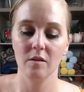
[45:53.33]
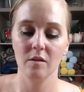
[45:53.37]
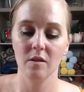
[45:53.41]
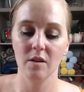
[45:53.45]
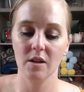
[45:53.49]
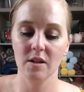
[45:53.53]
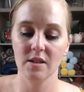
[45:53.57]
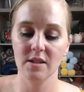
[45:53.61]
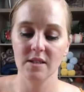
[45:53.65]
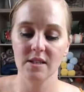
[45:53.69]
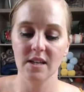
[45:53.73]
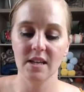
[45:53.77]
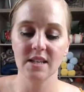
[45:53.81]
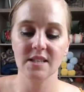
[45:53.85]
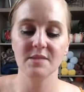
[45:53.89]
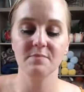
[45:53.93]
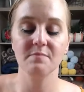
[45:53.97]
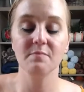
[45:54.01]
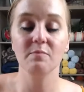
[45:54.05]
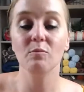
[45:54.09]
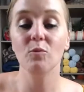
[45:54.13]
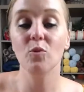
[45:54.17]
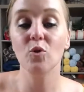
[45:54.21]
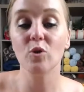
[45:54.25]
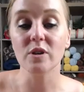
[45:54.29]
it, it's
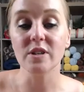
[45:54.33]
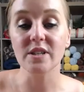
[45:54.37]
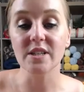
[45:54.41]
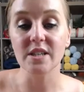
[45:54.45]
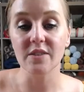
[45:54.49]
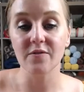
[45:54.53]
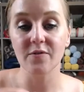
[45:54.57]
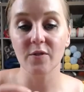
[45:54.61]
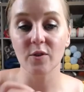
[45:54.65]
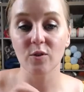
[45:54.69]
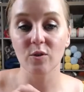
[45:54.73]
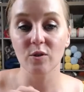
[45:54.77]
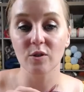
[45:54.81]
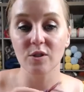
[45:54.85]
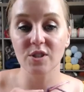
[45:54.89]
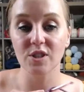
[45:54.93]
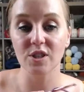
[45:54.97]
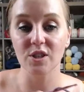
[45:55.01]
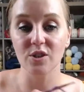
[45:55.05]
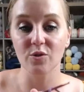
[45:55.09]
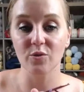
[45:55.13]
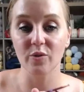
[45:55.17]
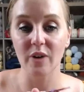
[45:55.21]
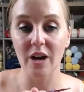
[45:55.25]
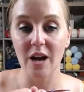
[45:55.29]
more difficult to
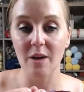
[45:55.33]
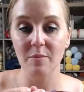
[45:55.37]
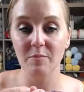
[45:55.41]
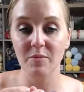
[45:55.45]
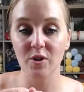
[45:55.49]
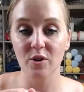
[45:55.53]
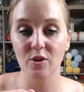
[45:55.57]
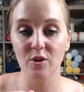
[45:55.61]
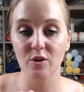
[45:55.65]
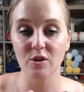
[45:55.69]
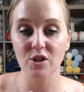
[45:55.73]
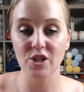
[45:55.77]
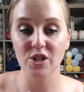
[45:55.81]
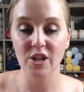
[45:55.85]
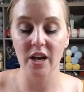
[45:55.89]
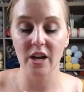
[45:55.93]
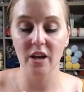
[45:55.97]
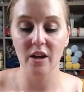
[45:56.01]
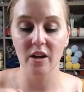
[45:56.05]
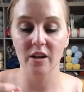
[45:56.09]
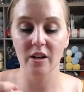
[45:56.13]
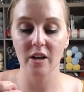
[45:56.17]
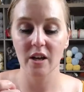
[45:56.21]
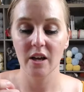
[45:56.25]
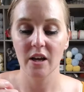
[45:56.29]
grab your crochet
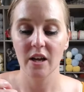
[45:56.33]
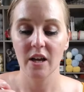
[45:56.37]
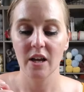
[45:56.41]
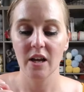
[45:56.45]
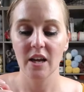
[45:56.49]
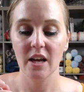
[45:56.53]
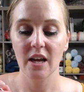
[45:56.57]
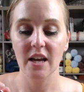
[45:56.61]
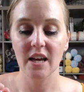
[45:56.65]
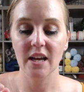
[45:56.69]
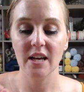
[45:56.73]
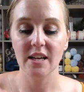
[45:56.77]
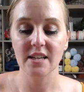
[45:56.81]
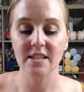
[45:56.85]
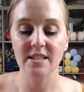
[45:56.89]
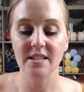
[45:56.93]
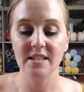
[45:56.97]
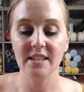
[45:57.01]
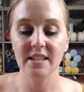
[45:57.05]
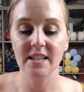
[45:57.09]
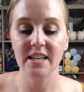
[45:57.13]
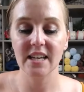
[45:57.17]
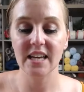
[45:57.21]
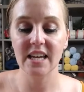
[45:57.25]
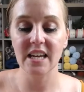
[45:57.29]
hook and
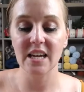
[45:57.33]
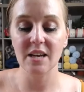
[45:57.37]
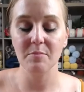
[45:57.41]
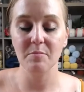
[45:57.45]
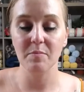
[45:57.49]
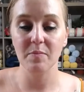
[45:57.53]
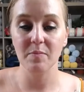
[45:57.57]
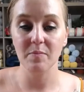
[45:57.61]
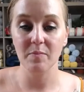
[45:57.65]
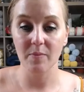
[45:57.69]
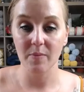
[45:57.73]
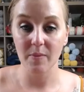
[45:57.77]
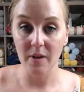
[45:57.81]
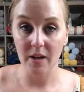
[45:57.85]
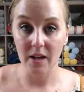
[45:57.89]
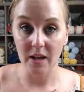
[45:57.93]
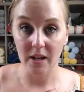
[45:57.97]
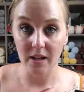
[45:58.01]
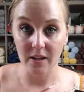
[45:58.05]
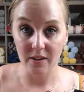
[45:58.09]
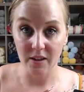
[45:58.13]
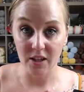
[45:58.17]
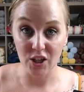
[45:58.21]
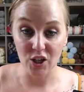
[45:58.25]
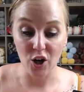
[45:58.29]
keep
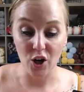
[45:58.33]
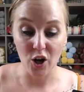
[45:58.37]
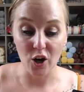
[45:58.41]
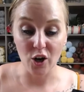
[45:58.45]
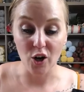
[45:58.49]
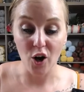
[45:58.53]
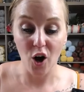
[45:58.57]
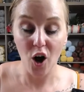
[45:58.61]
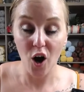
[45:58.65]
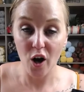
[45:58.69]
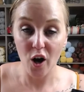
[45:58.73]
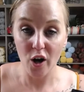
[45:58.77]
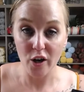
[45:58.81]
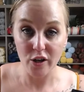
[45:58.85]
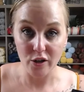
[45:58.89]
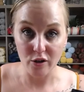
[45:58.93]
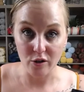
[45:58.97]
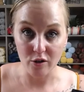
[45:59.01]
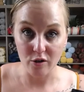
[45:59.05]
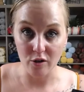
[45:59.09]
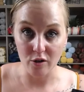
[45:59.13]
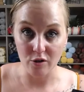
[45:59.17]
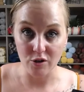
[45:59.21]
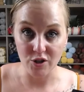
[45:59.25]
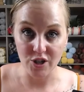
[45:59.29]
the yarn on your
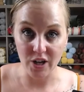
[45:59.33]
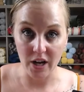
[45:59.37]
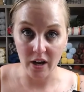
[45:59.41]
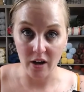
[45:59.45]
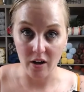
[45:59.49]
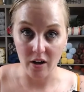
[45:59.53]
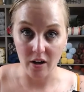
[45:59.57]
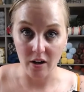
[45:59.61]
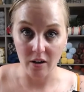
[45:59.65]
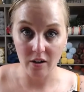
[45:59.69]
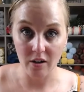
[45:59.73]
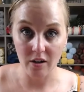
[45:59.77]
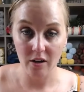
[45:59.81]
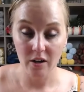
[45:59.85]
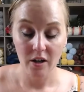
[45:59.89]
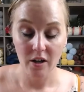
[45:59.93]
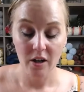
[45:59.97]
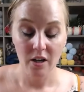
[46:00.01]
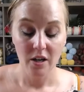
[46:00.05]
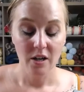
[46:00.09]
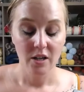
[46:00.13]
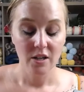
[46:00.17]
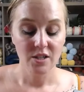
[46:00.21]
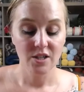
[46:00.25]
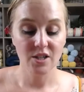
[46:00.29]
crochet hook.
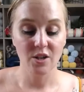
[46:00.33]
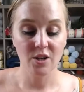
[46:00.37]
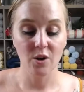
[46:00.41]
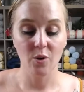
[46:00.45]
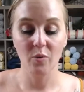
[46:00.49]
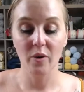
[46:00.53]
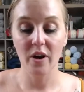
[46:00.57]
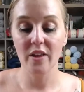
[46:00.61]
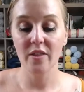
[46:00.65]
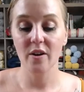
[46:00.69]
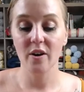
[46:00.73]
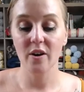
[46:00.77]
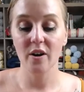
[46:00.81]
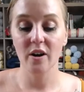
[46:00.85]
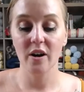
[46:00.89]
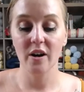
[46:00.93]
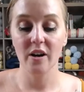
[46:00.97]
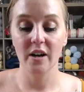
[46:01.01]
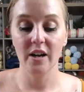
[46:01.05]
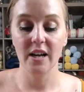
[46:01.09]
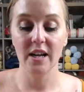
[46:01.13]
So whether